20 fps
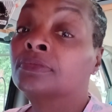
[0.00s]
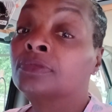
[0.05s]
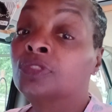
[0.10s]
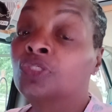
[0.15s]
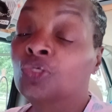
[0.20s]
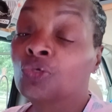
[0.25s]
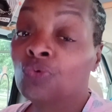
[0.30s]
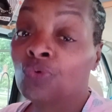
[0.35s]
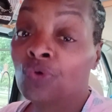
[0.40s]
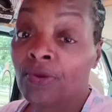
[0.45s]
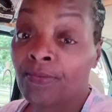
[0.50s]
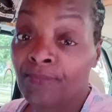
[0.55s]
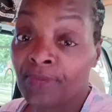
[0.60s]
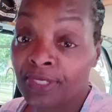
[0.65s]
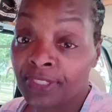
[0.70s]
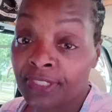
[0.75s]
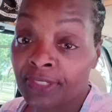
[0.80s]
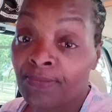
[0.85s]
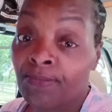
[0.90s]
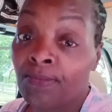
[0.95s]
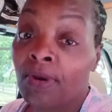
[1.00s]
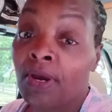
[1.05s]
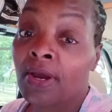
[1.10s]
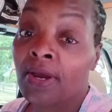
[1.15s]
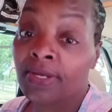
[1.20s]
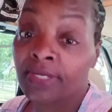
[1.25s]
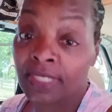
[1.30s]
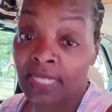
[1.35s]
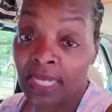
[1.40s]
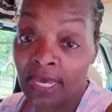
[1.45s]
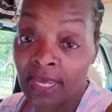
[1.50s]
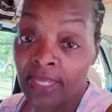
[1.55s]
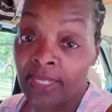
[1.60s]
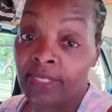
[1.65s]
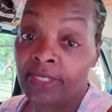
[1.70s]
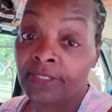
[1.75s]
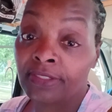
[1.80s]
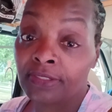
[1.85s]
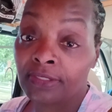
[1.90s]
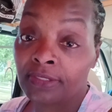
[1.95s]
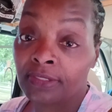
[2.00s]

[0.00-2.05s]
join me tomorrow night,